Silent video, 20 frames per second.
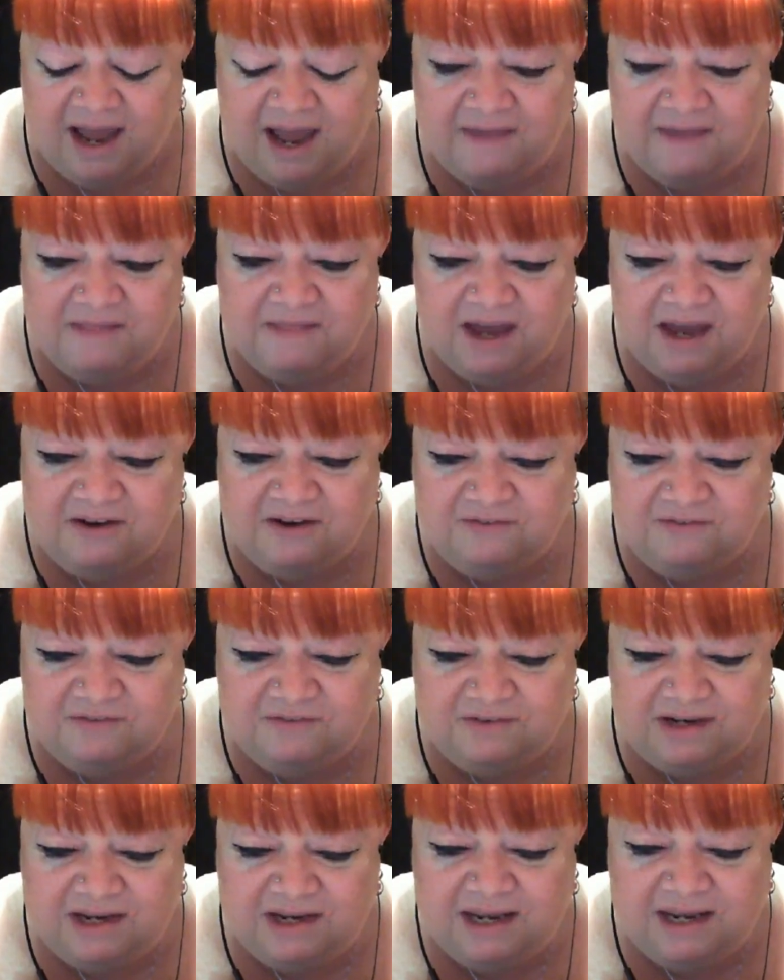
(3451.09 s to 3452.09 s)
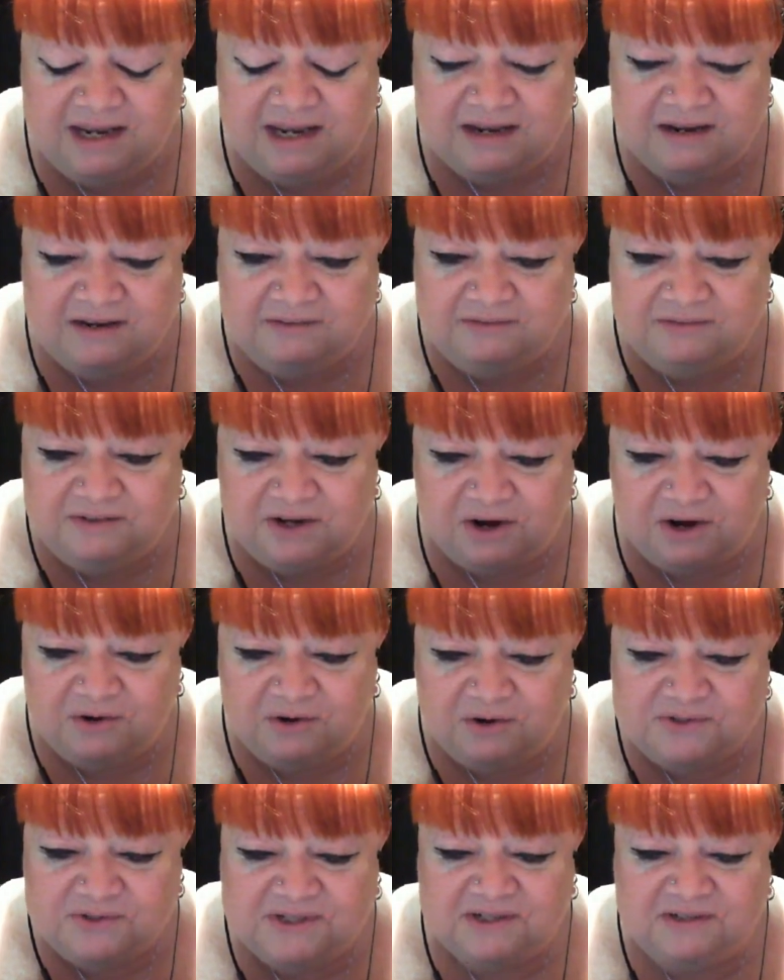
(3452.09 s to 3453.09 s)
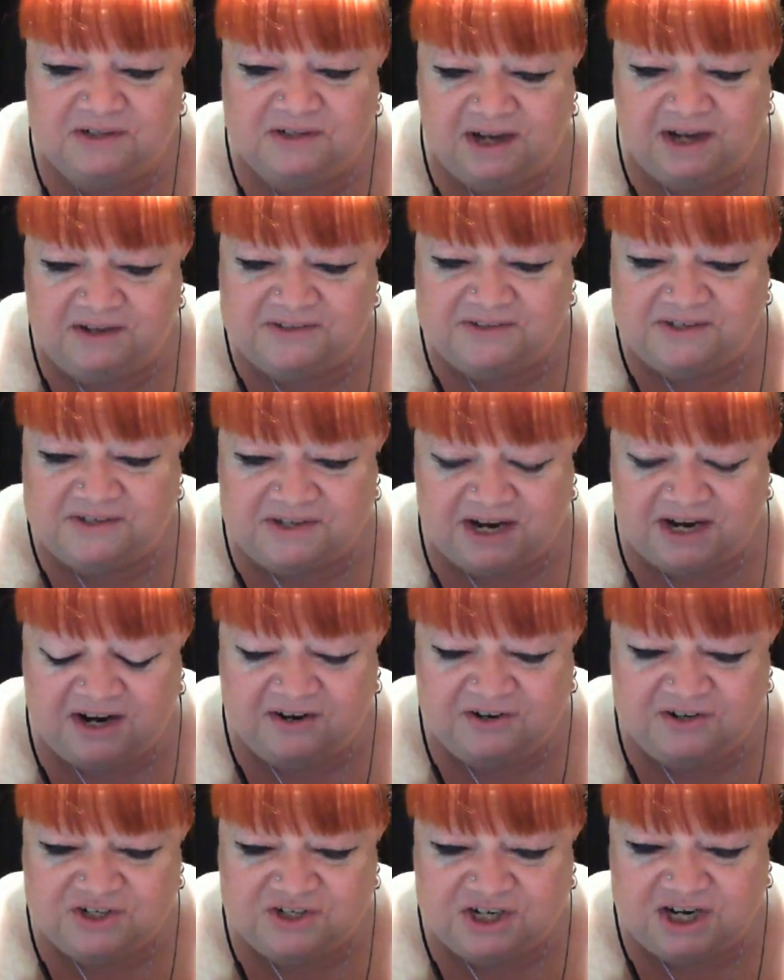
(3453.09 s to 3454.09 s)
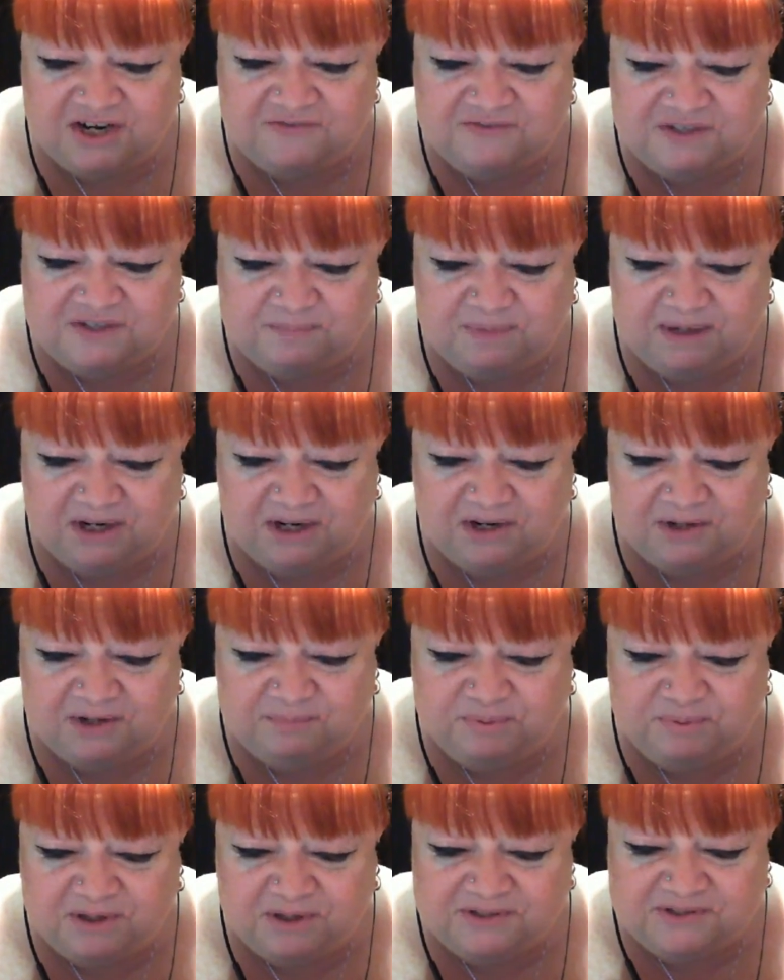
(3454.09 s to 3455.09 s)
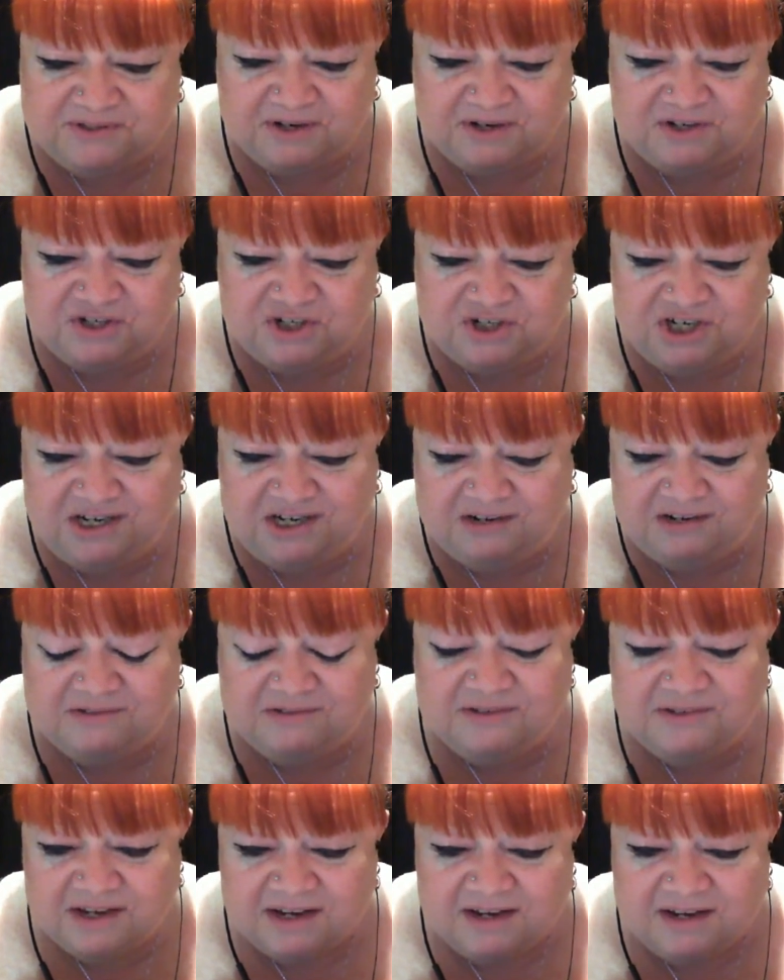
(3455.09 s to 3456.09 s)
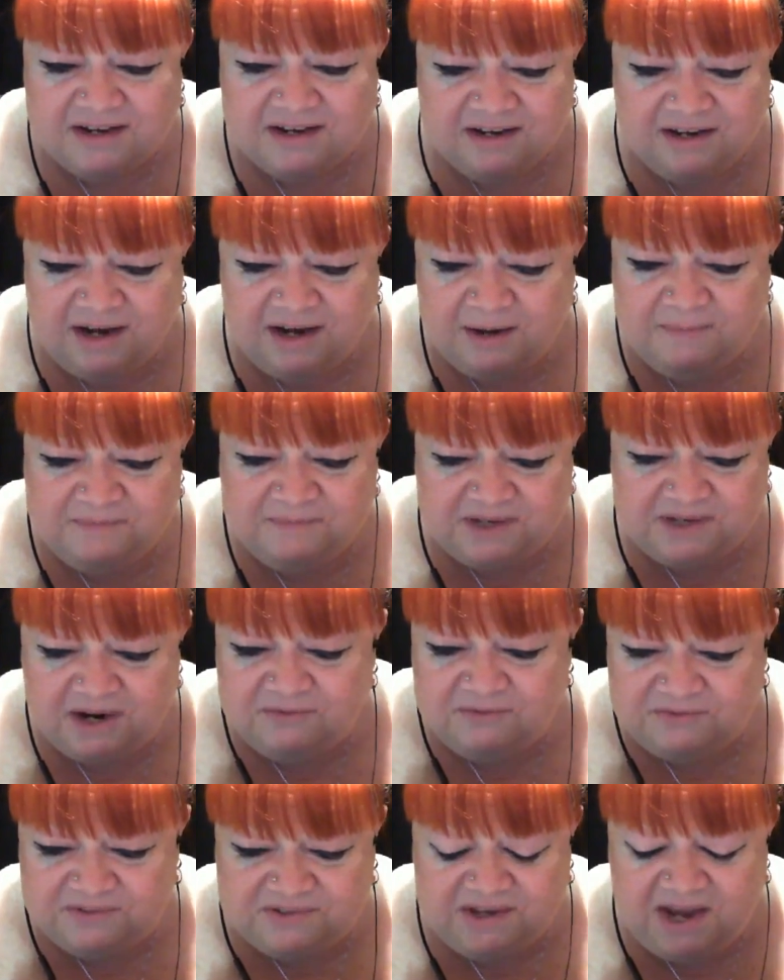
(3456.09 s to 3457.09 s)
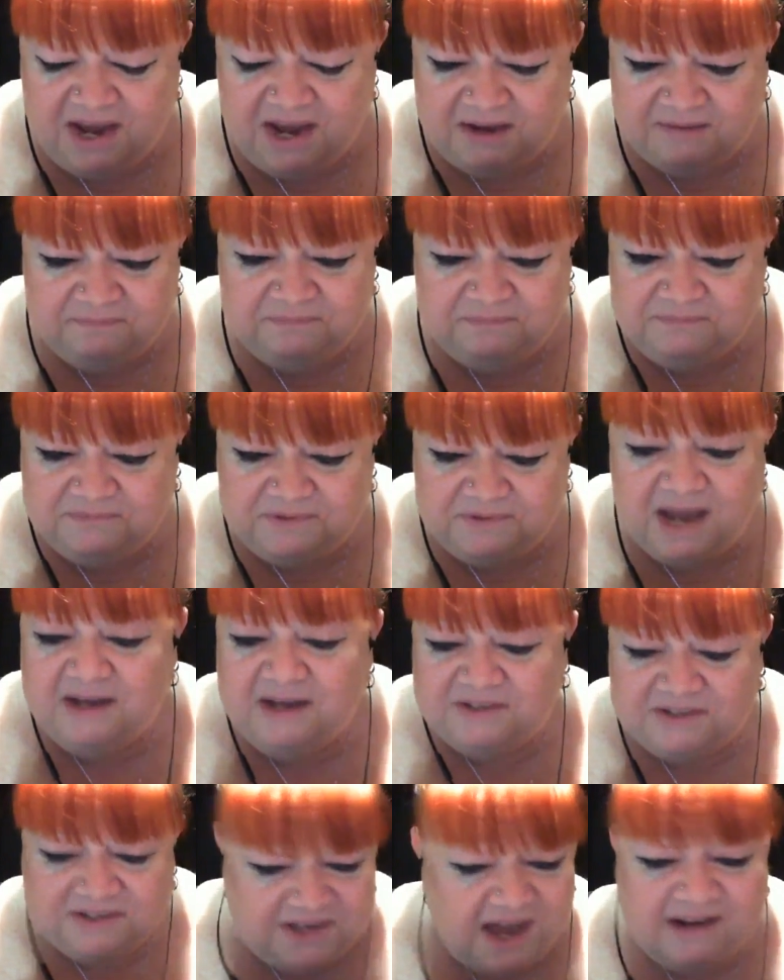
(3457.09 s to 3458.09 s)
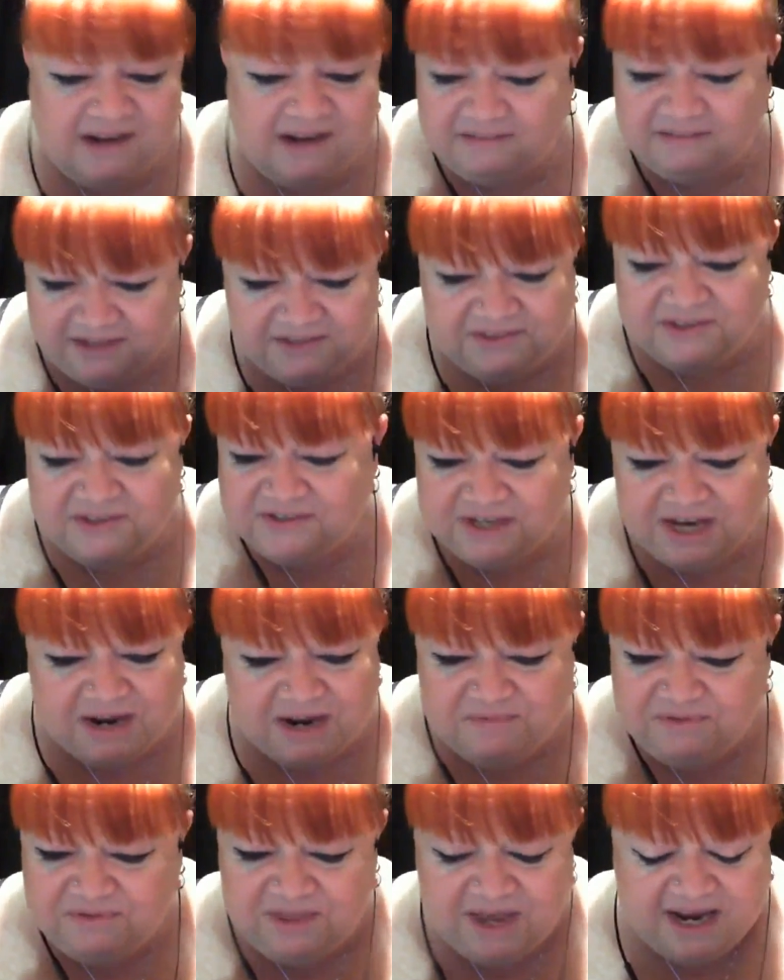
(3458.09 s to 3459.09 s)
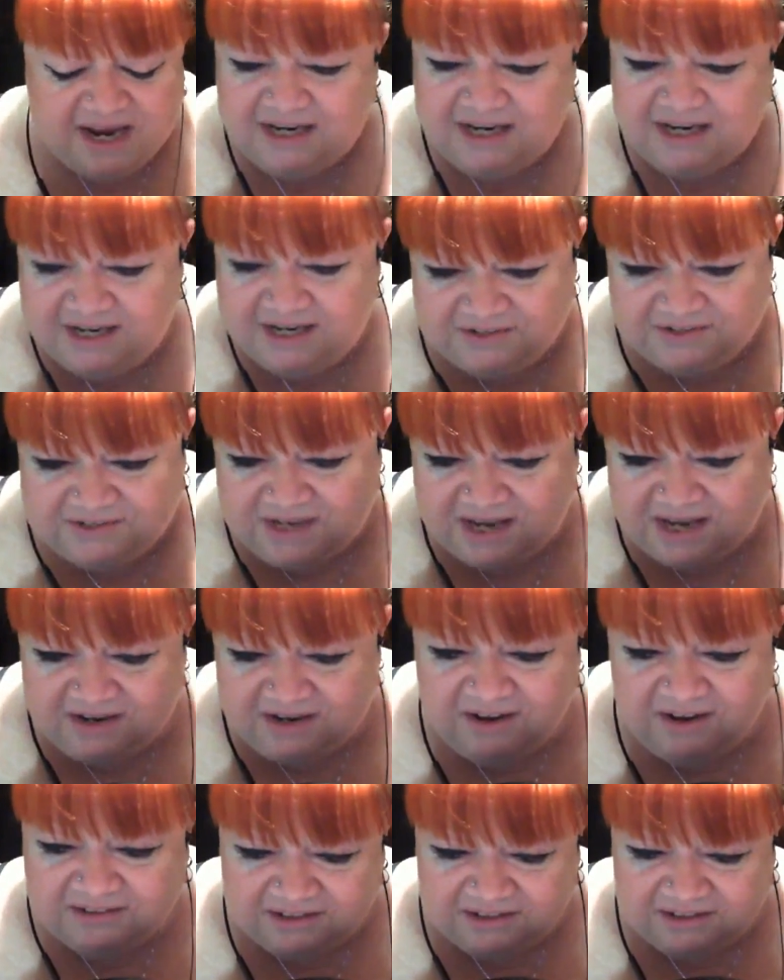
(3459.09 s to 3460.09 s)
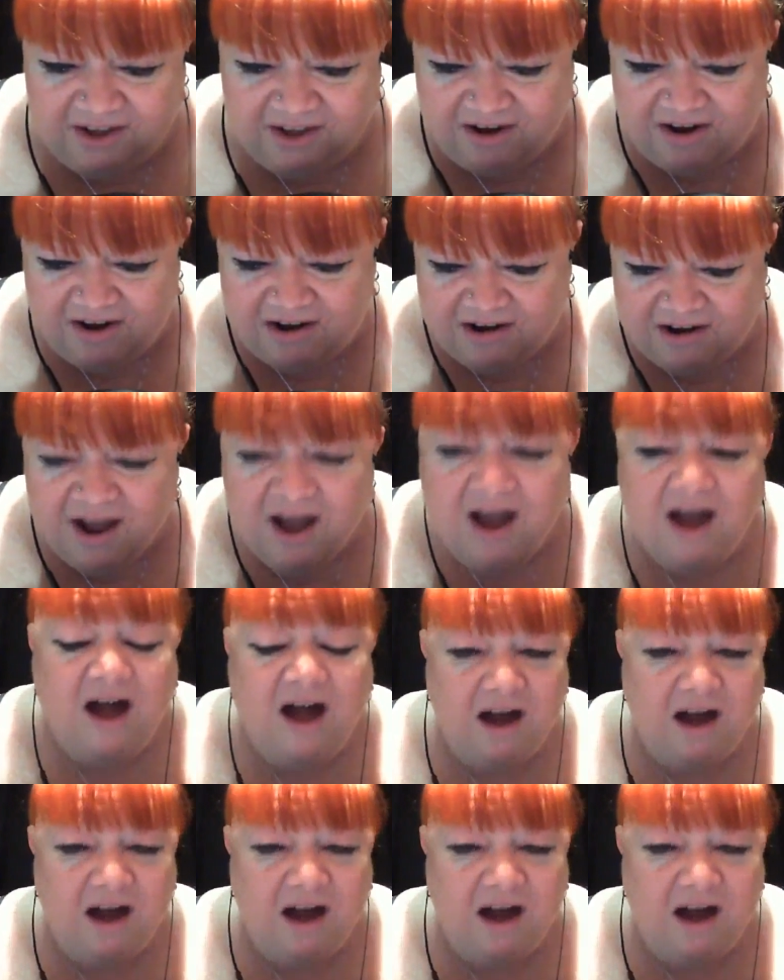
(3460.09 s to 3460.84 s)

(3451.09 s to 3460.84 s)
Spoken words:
and then he goes and cuts his hair, shaves his beard, puts on jeans, comes out and said exactly the same thing he said all along.